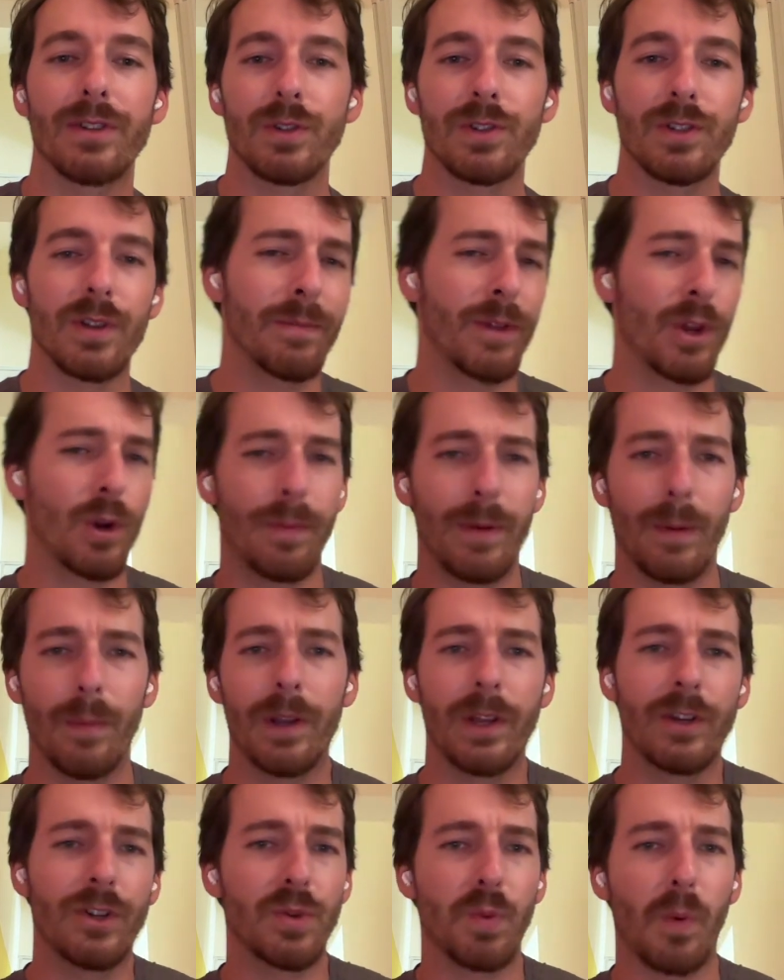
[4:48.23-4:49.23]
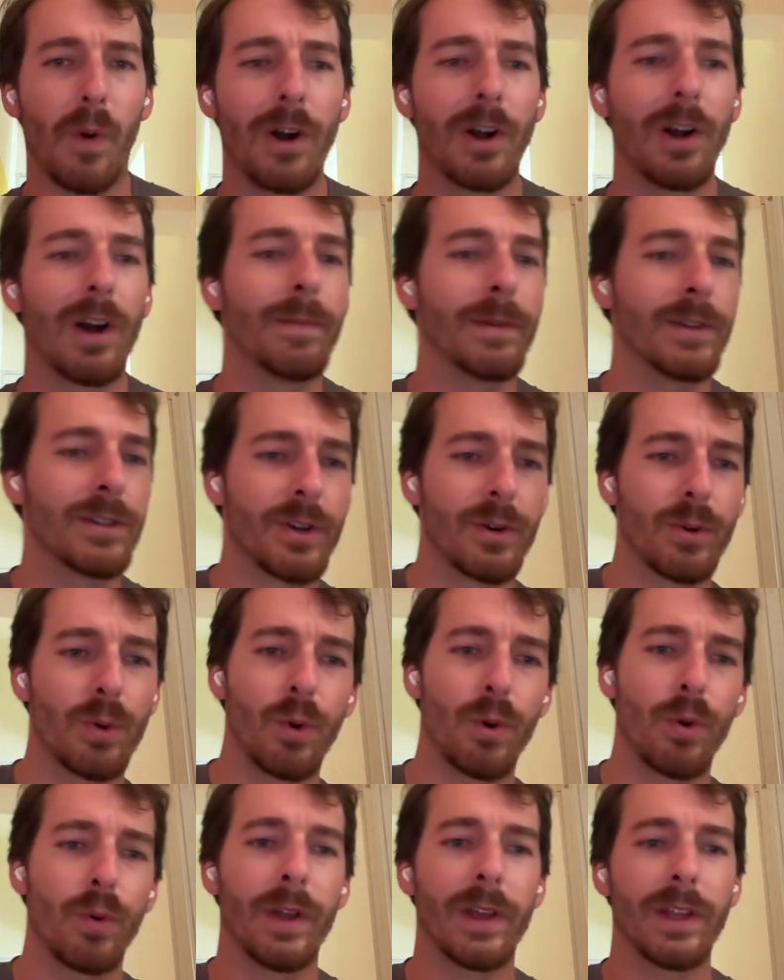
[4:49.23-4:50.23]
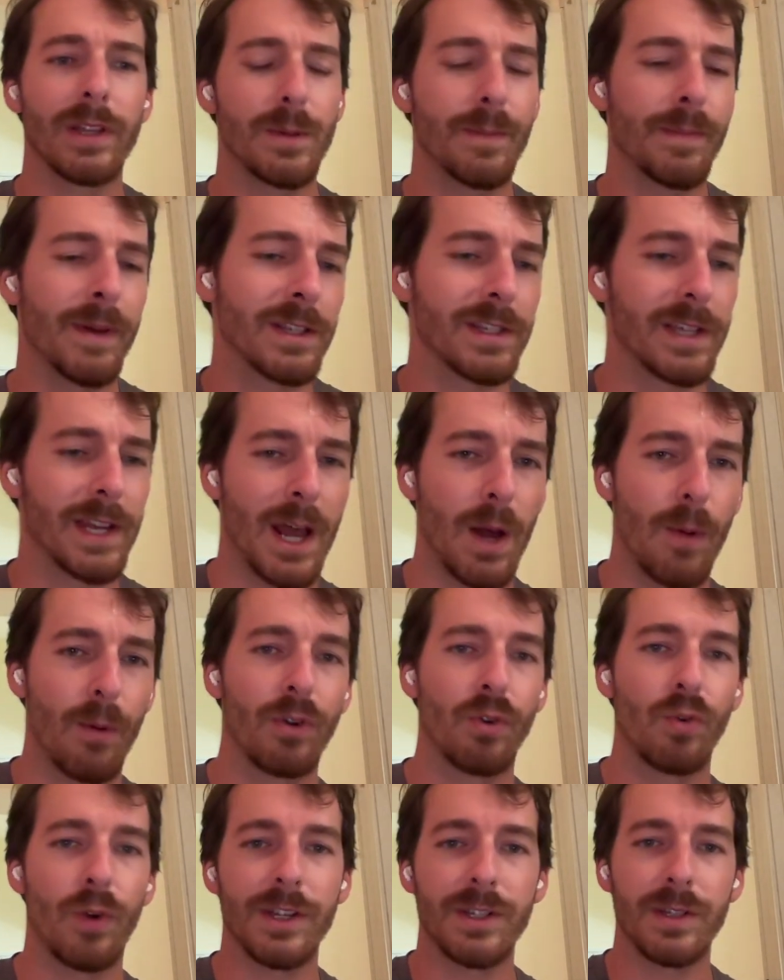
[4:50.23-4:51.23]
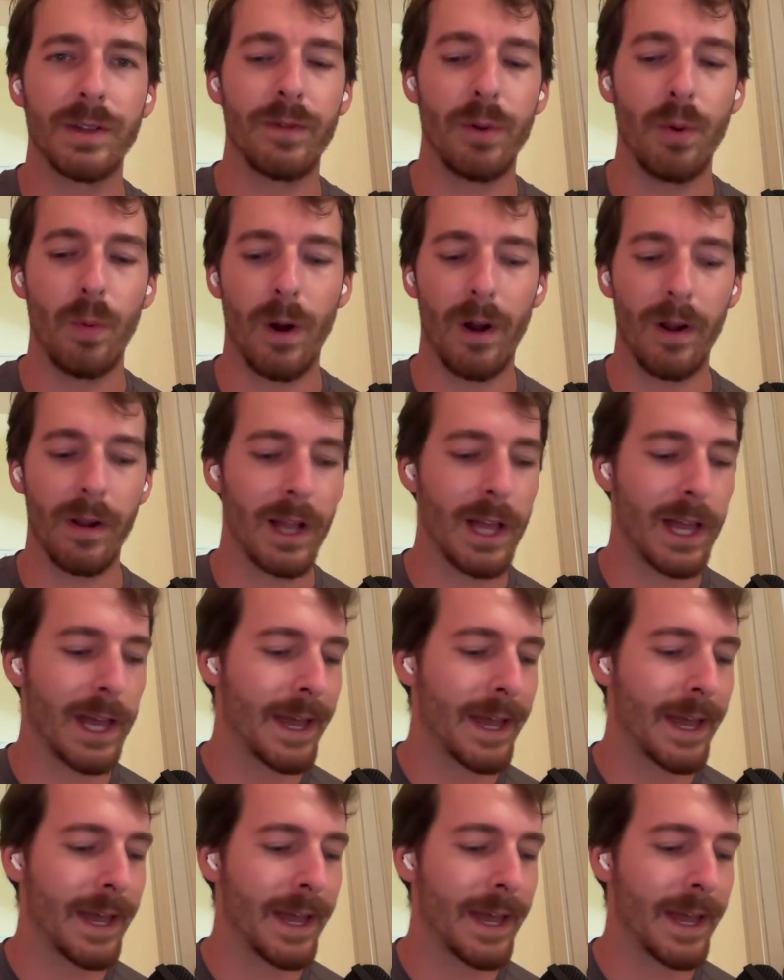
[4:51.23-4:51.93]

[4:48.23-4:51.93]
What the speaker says: So some, people can just walk up and start ordering. It depends on how aggressive you are.